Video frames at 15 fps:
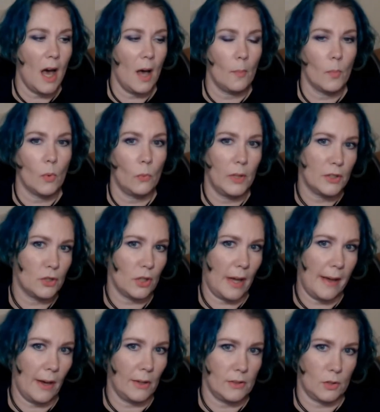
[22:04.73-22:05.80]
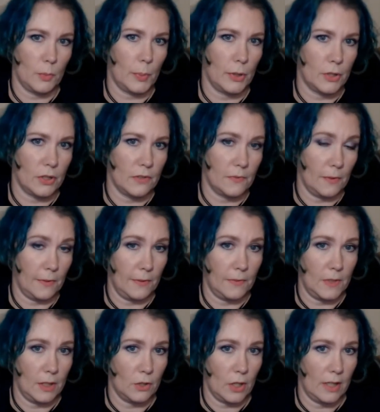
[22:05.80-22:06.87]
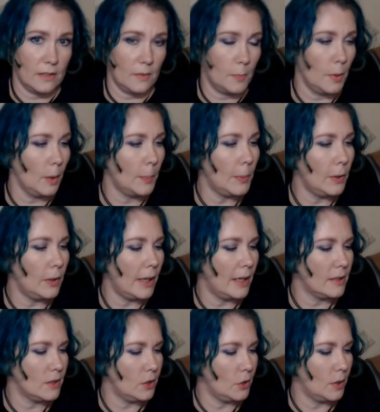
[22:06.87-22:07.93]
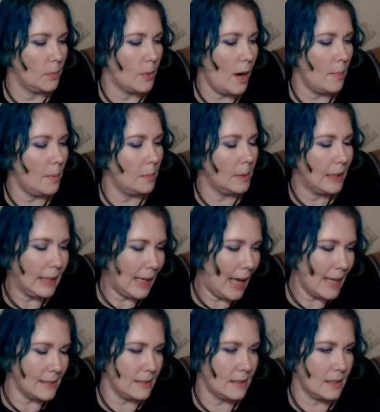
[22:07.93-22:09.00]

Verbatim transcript: Which I also purchased for 50 Shades of Purple, as you can probably guess.